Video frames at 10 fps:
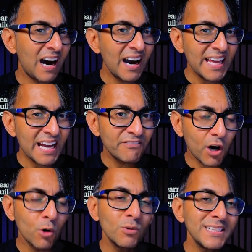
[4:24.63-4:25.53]
I have
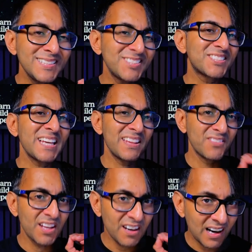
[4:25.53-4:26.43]
only set
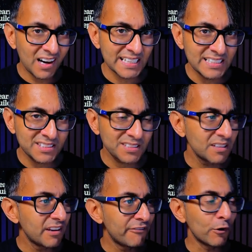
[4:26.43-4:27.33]
the height
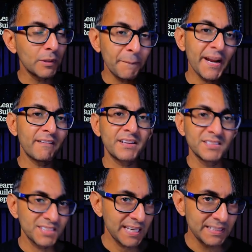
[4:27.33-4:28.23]
for the parent
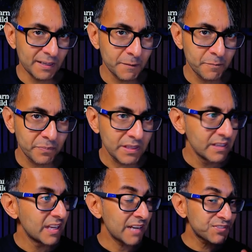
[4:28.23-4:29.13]
container.
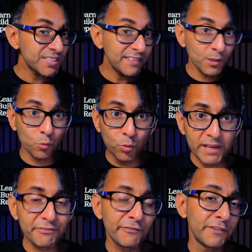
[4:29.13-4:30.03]
I've set the
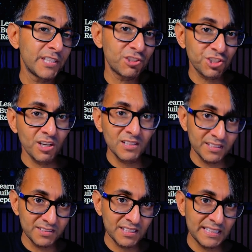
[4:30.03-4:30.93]
width for the child
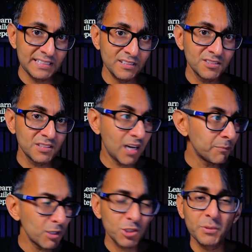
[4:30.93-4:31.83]
containers. I'm
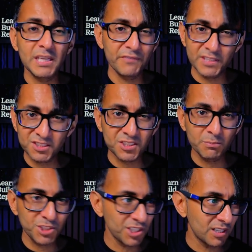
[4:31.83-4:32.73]
not doing it for the
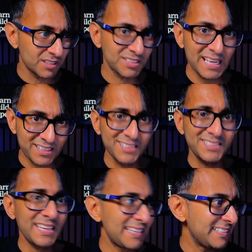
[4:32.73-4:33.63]
subchild because they're
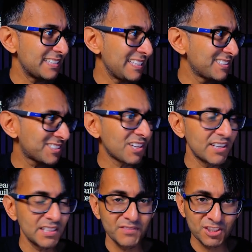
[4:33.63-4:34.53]
contained
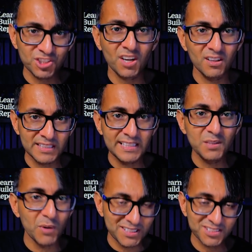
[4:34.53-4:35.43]
inside of the child
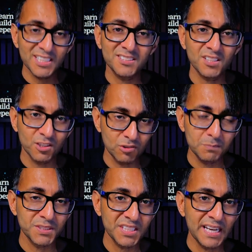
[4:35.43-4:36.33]
anyway, set to
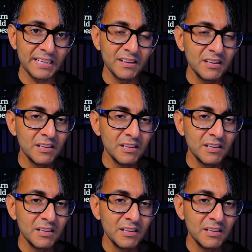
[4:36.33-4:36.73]
100%.